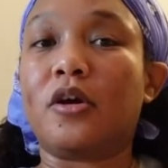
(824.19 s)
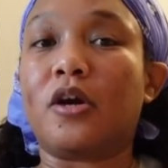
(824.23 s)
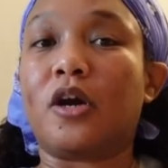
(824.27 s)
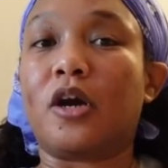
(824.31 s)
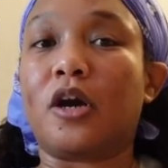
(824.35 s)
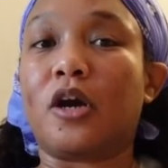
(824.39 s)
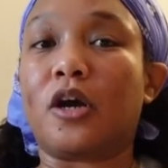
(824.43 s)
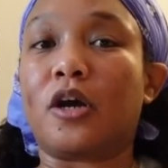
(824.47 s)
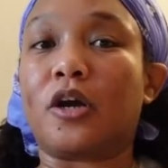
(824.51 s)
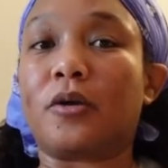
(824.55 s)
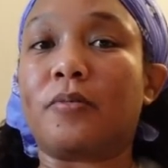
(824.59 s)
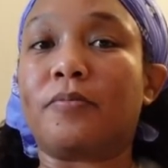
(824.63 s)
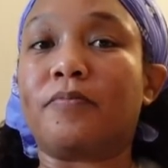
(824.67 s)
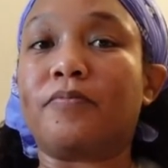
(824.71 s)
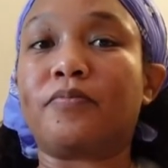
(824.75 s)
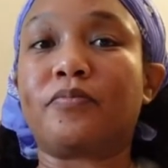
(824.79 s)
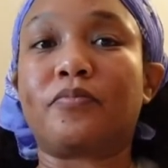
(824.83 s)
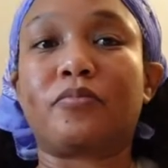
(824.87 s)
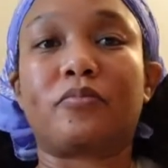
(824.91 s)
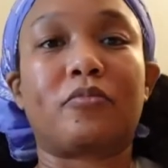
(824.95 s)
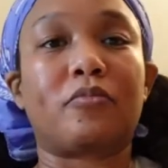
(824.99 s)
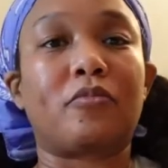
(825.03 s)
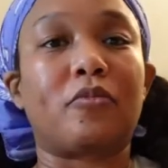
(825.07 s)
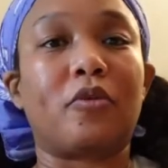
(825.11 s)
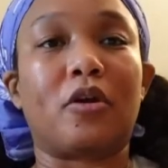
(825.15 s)
Um,
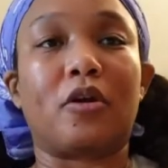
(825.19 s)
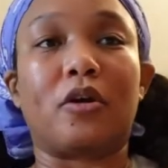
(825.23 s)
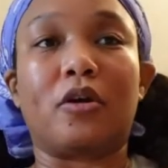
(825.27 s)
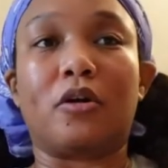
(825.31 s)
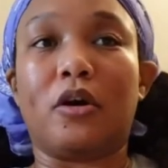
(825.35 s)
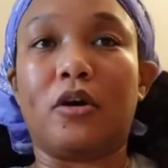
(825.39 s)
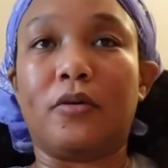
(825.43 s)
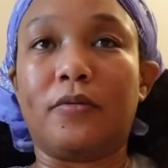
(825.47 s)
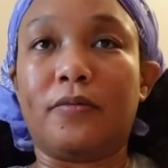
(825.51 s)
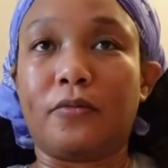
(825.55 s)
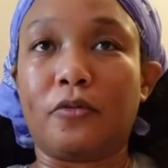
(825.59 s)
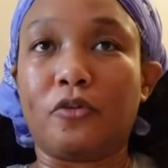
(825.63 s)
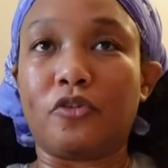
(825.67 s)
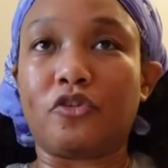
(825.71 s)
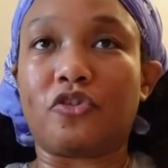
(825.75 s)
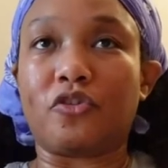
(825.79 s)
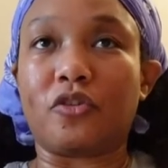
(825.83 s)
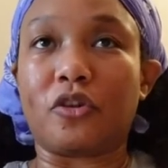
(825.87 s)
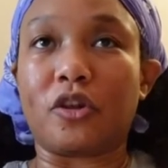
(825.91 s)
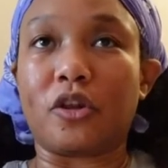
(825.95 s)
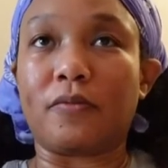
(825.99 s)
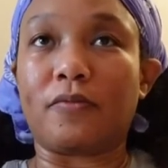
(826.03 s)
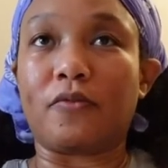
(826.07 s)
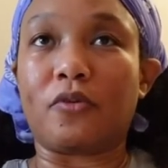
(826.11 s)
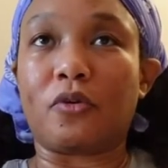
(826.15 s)

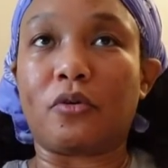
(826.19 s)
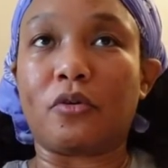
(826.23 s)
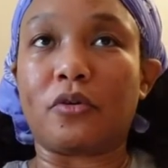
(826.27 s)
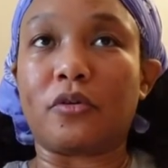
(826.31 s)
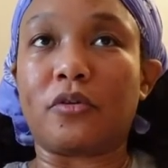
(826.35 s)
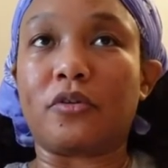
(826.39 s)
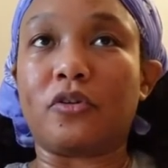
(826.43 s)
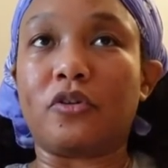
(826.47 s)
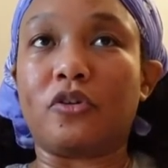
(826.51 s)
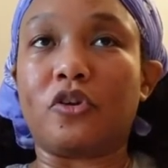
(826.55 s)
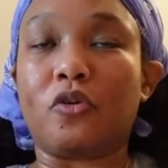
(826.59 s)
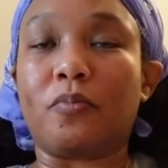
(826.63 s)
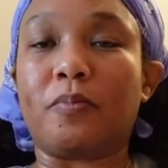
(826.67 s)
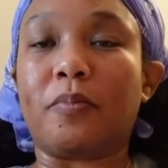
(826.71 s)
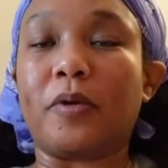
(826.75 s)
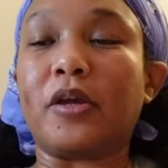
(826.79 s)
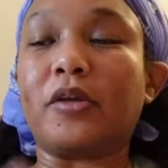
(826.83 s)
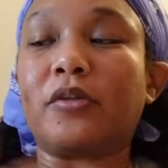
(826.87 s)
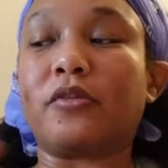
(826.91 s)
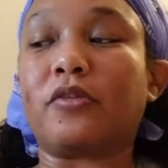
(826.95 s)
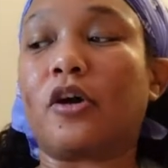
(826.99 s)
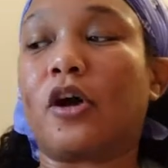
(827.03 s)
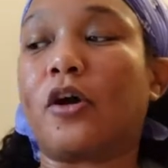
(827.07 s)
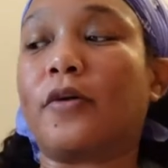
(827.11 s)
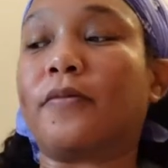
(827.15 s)
unfortunately, of course, you know,
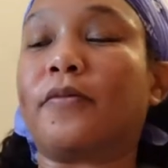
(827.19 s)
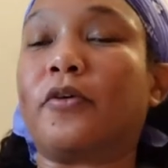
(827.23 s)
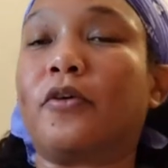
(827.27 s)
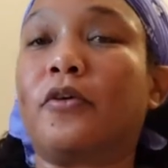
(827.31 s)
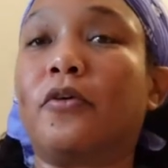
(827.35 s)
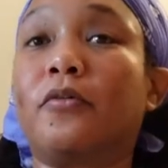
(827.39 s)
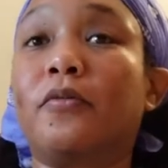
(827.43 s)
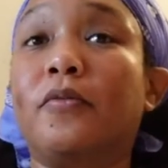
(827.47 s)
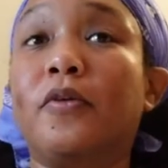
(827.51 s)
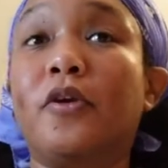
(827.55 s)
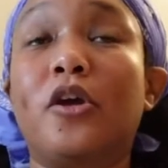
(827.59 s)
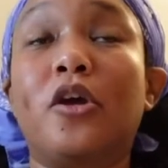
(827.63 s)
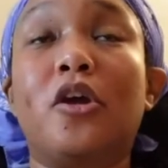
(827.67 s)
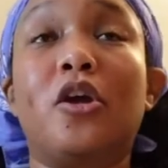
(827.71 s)
based off of